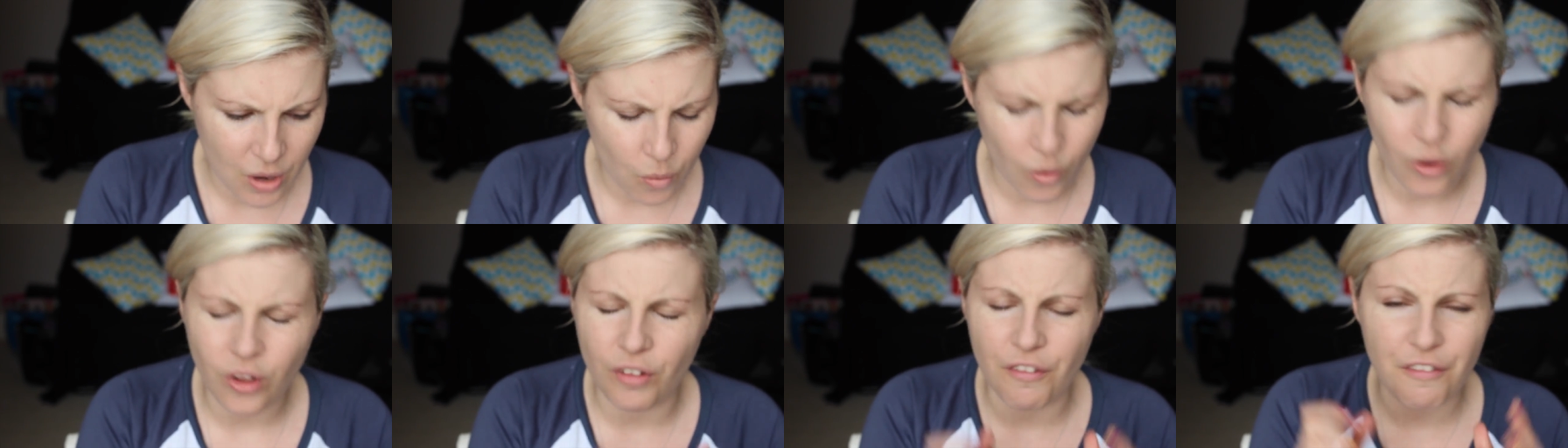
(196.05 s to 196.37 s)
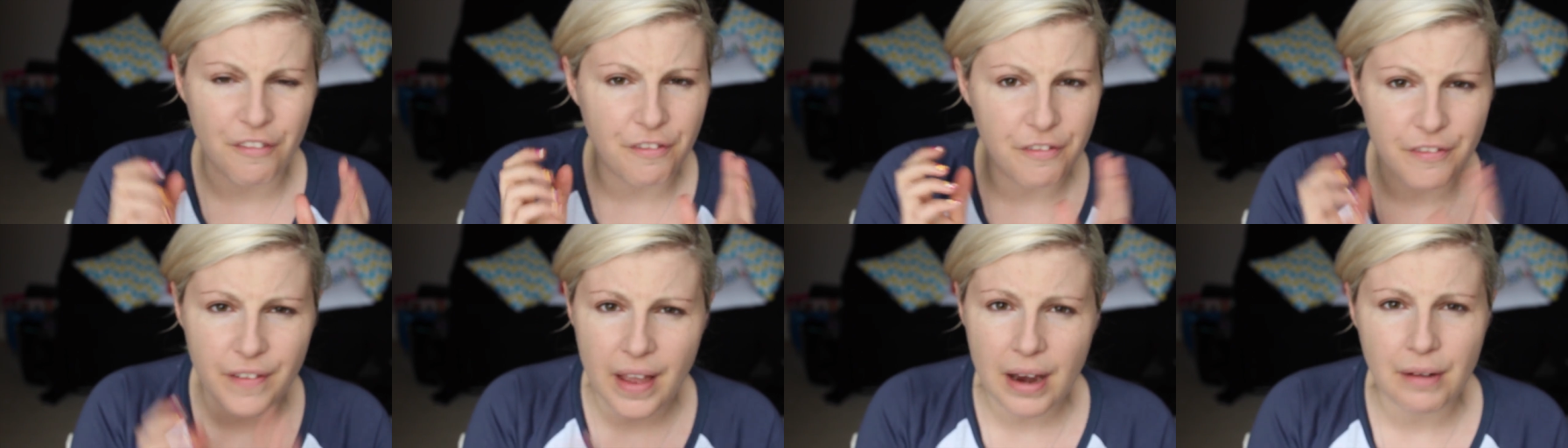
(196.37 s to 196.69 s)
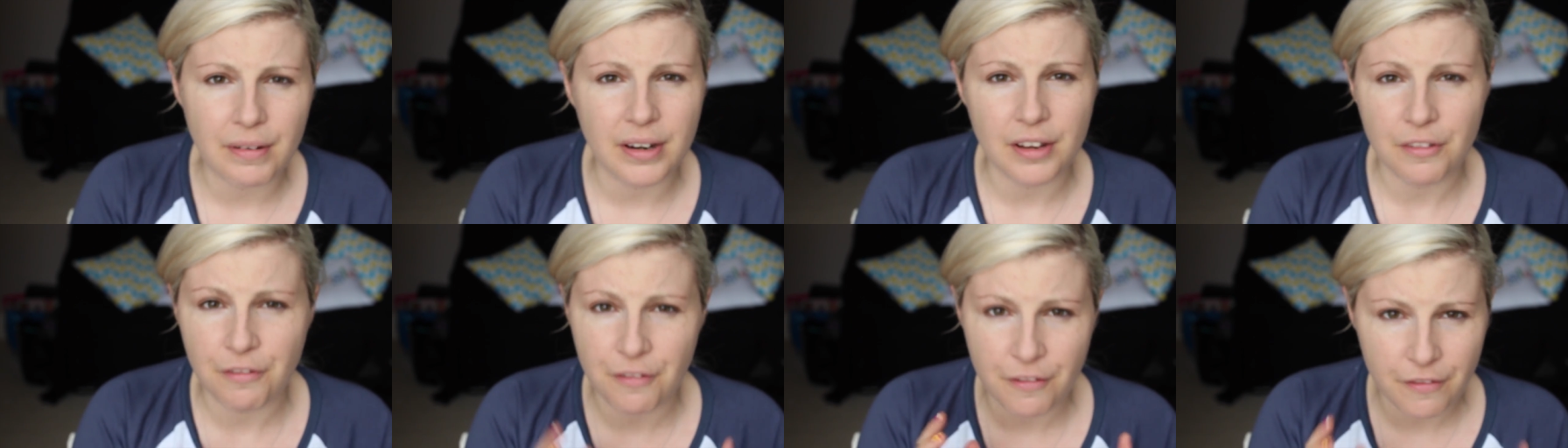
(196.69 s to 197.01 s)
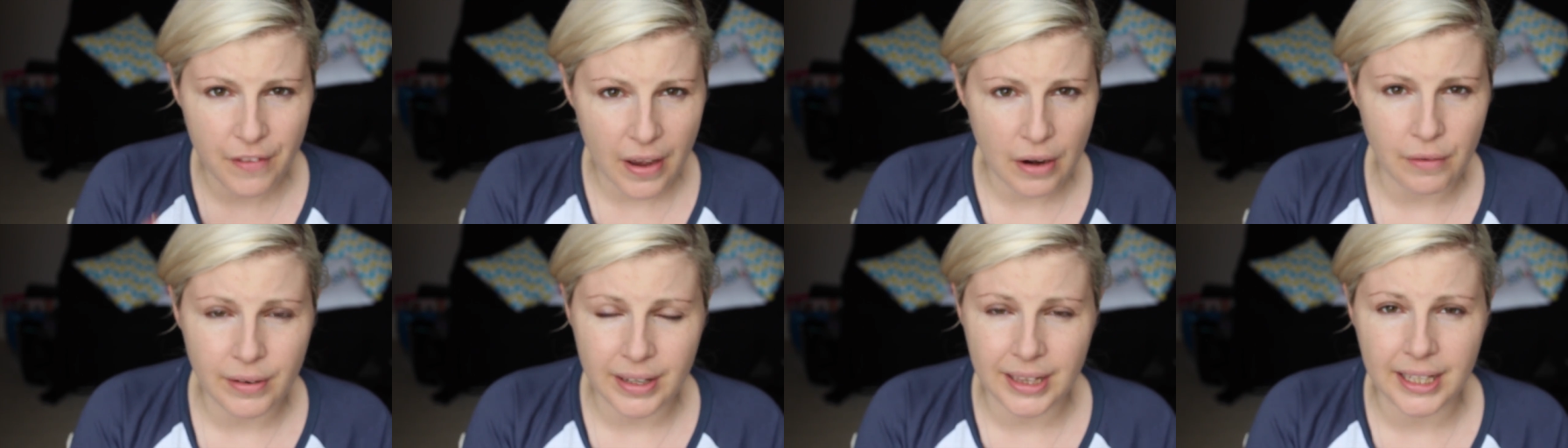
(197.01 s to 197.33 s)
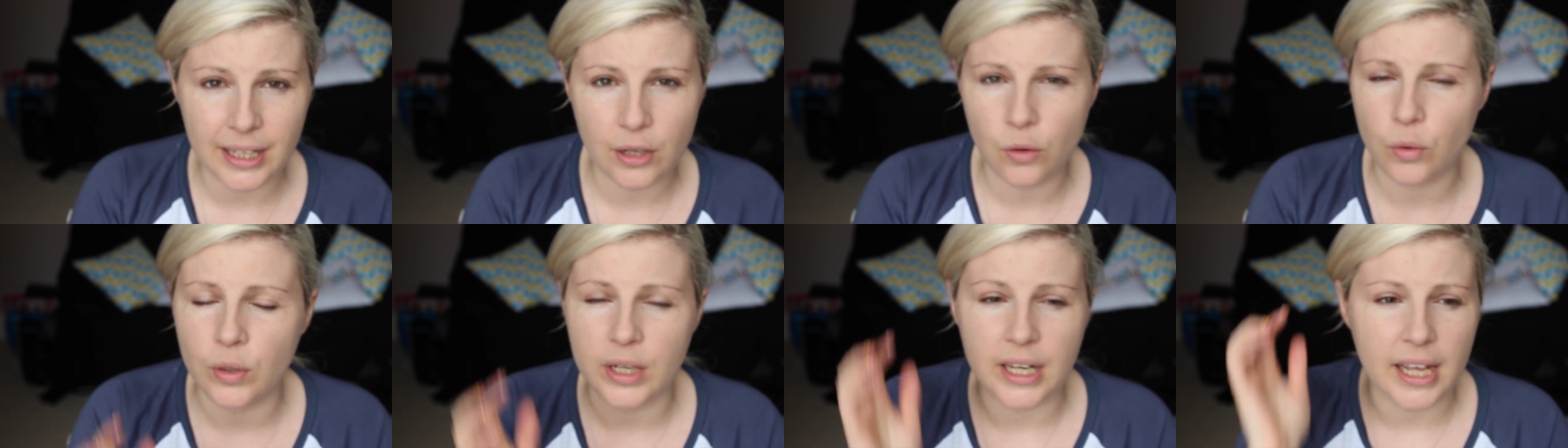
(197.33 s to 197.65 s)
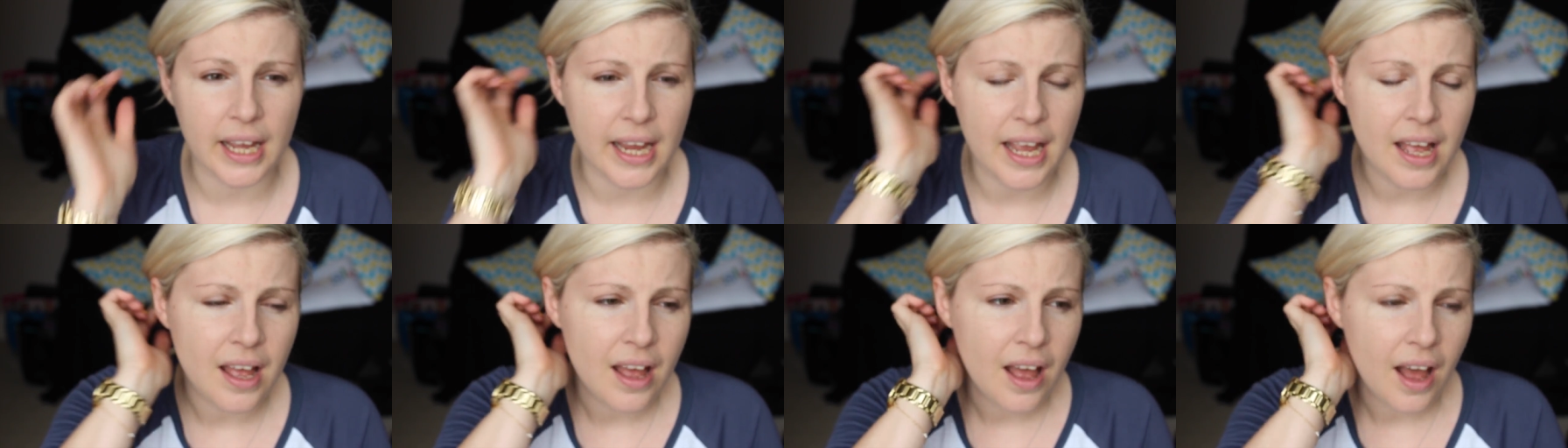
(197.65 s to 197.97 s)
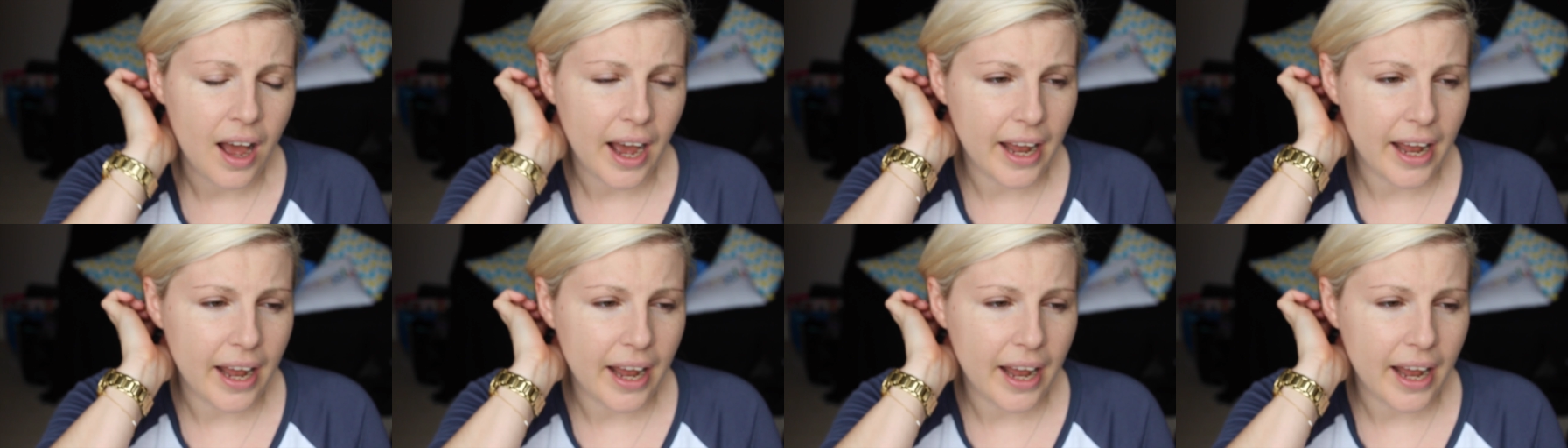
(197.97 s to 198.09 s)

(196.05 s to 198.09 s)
well, very, very liquidy.